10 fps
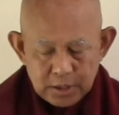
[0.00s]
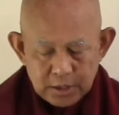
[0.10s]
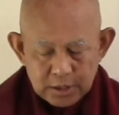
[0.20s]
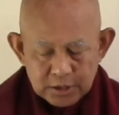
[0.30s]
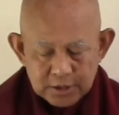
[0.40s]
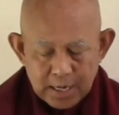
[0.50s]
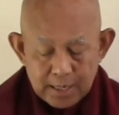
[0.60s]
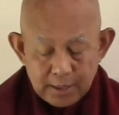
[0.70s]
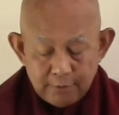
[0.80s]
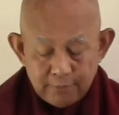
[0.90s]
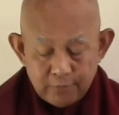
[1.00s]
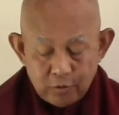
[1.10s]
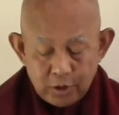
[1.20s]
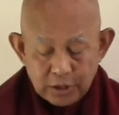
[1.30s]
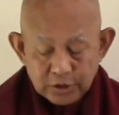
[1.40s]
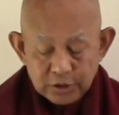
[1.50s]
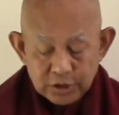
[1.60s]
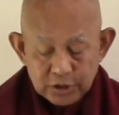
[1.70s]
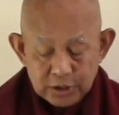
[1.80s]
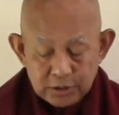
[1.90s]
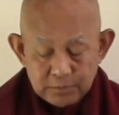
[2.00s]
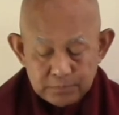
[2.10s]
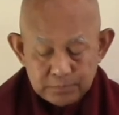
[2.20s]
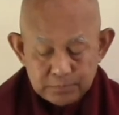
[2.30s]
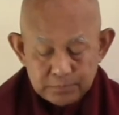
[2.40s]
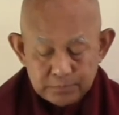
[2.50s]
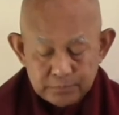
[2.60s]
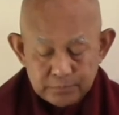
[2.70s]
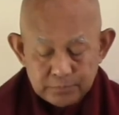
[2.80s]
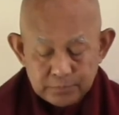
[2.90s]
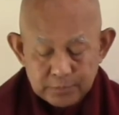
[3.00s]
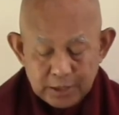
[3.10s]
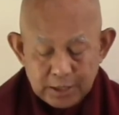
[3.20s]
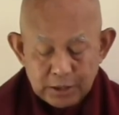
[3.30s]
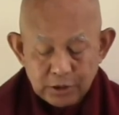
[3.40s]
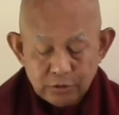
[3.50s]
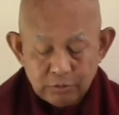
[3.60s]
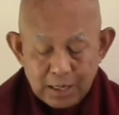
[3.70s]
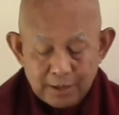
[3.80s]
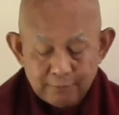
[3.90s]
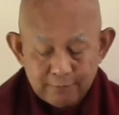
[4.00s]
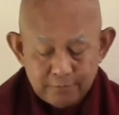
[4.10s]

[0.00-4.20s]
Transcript: desire for existence, clinging to life.